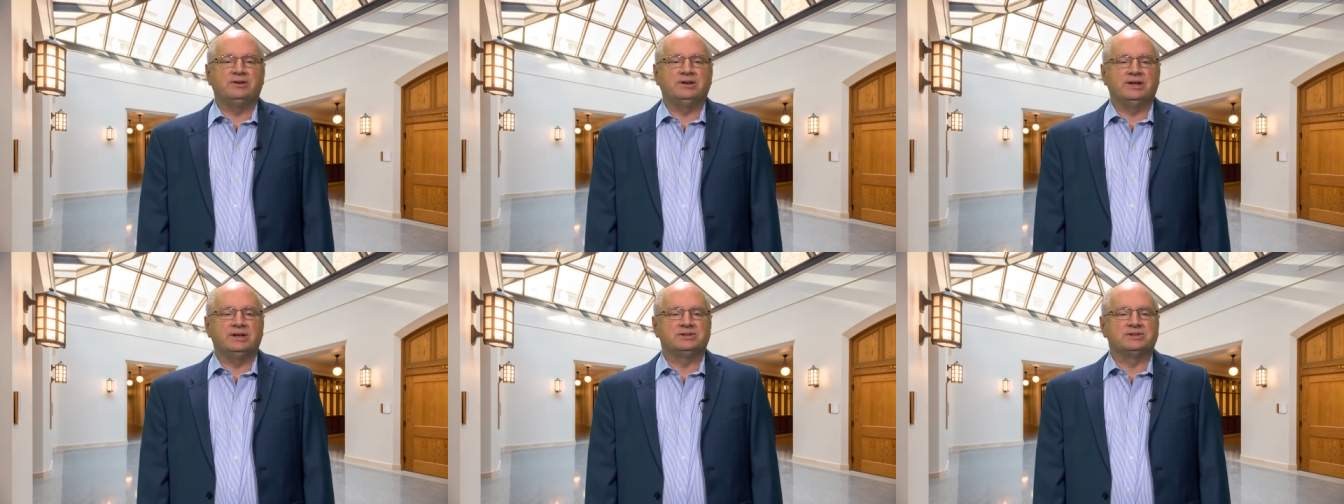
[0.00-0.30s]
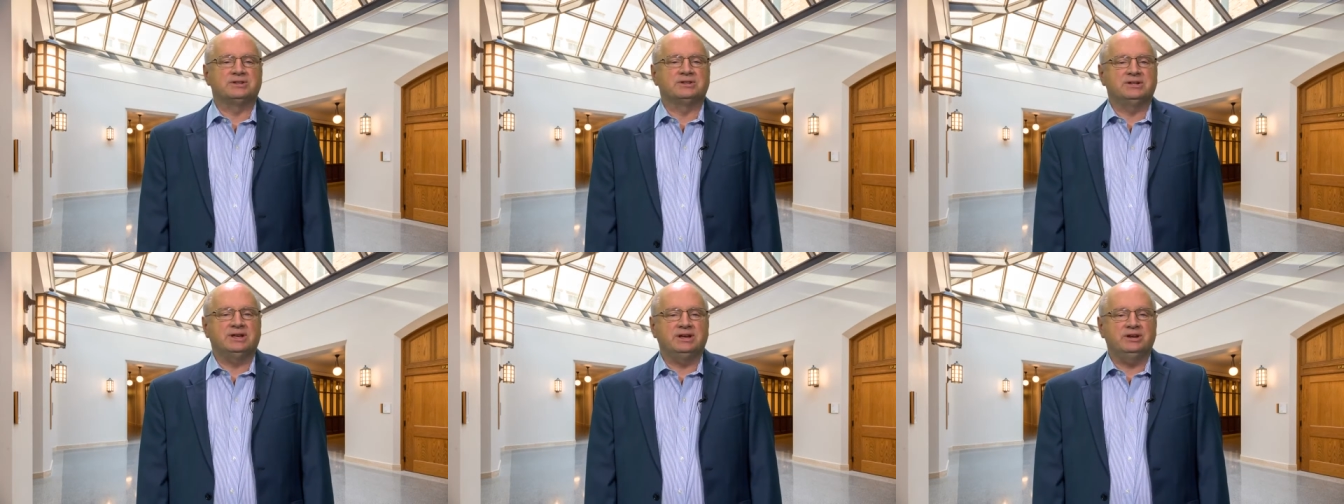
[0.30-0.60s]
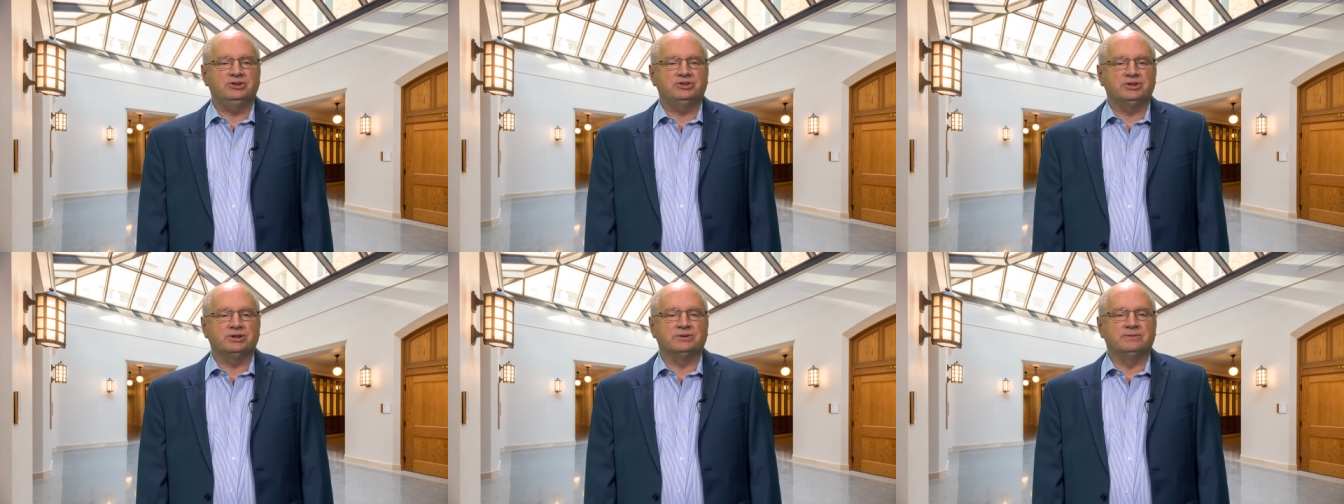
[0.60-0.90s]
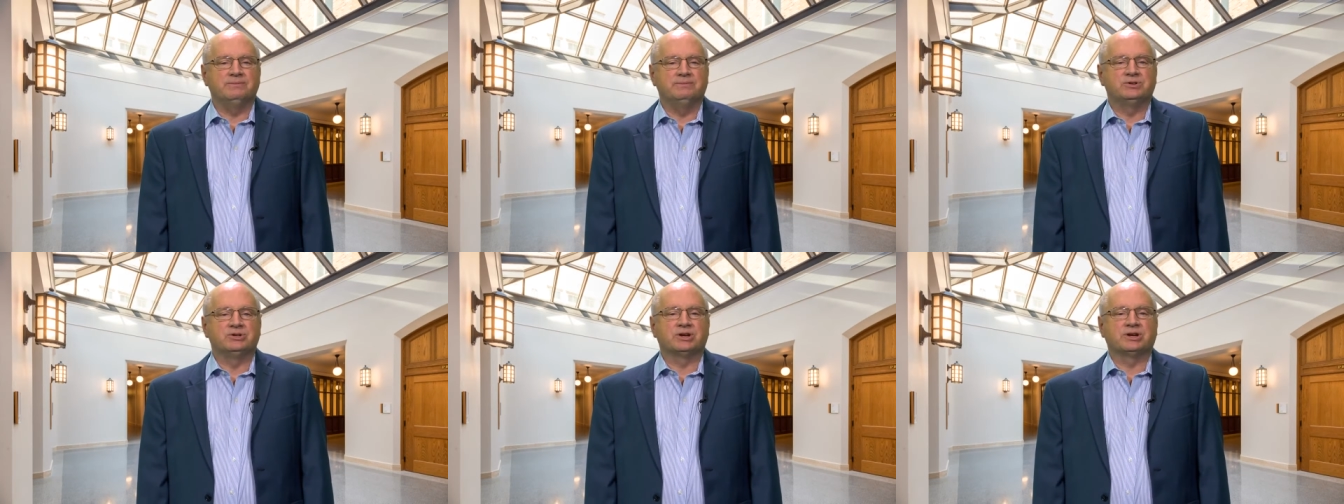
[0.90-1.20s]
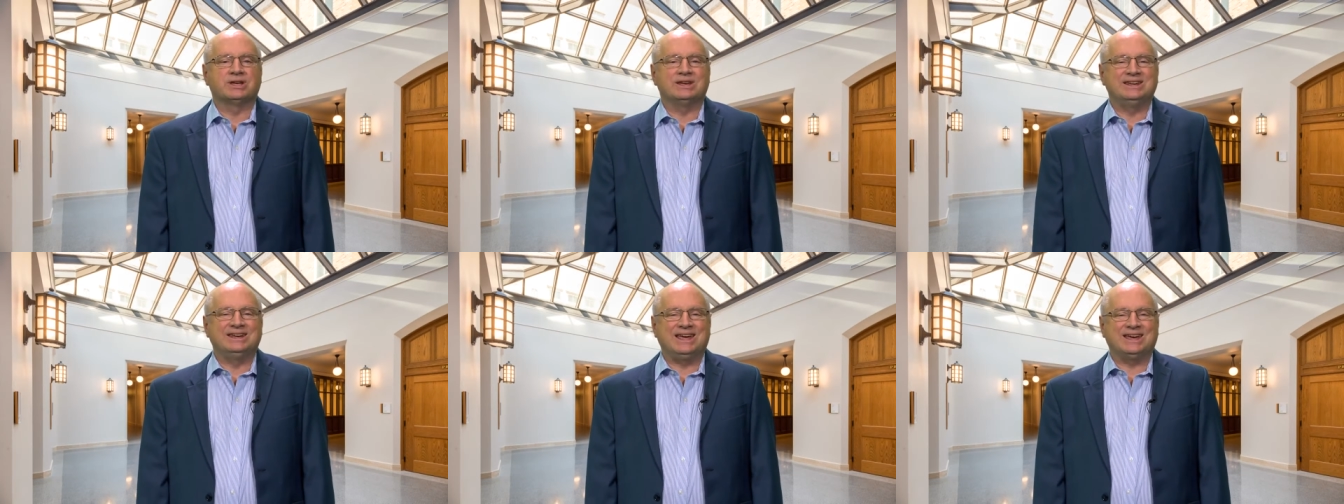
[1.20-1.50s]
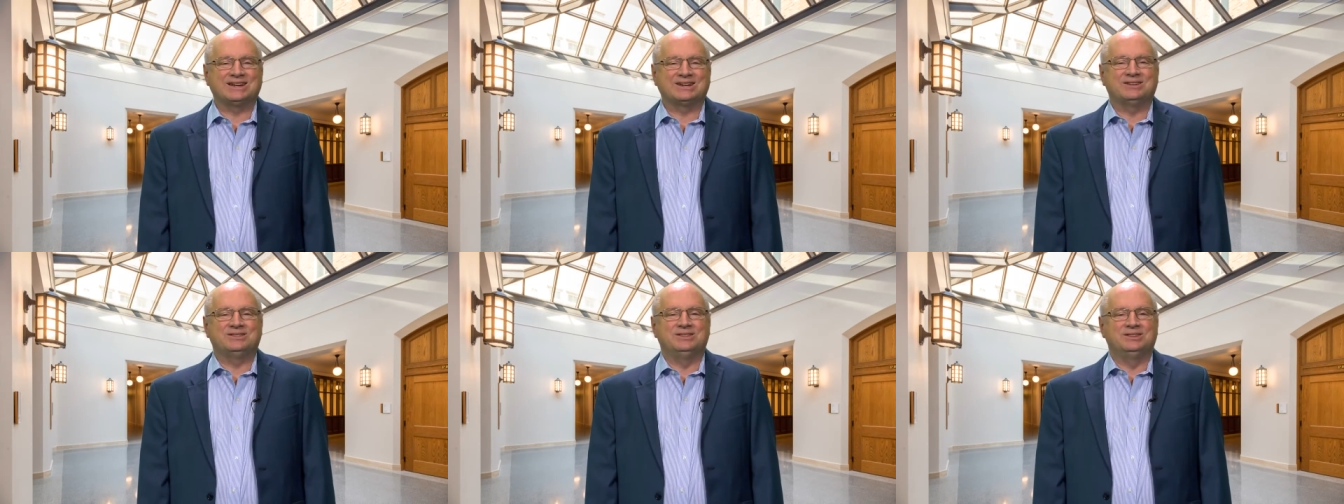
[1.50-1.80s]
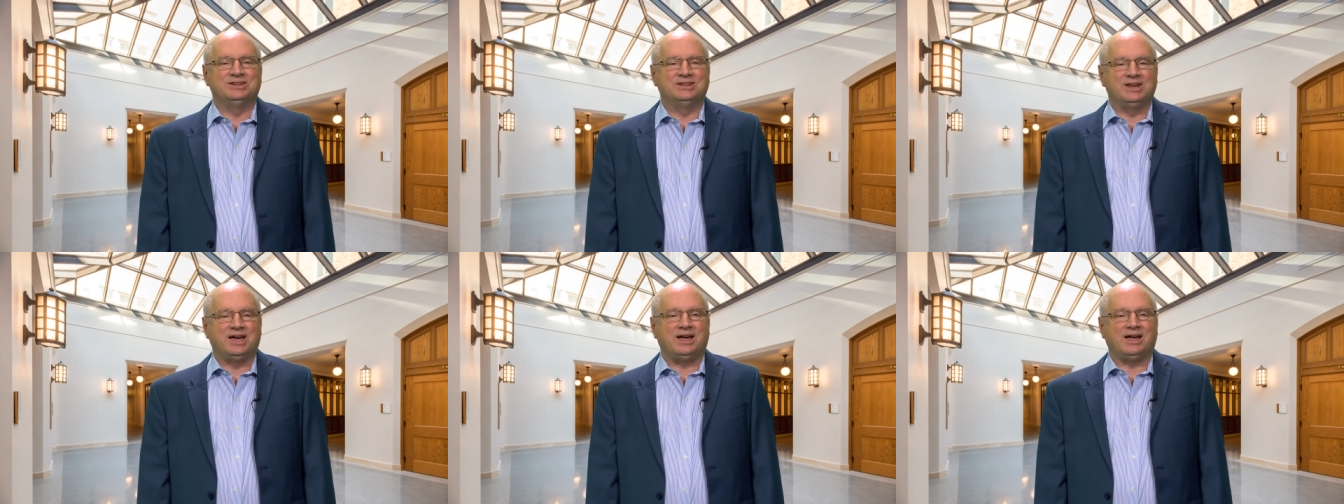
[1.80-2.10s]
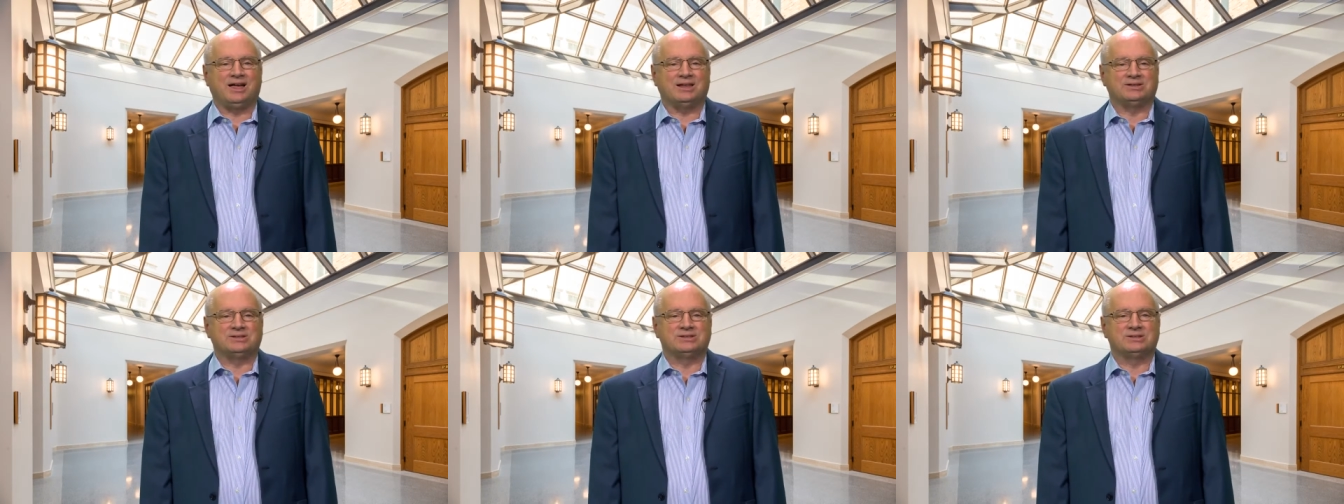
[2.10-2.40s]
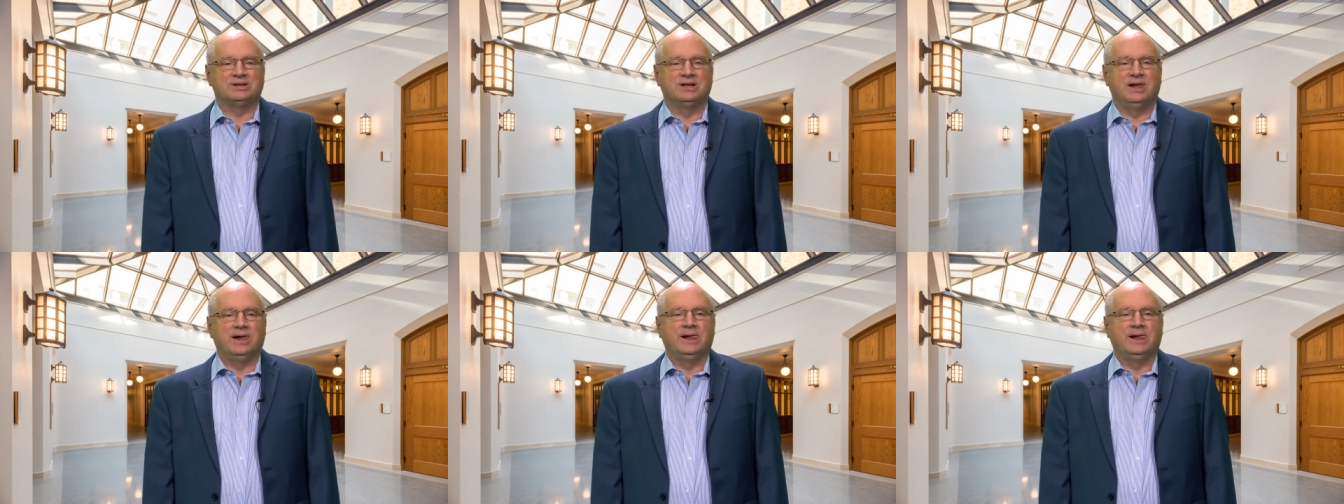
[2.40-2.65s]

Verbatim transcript: hesitation to connect the dots.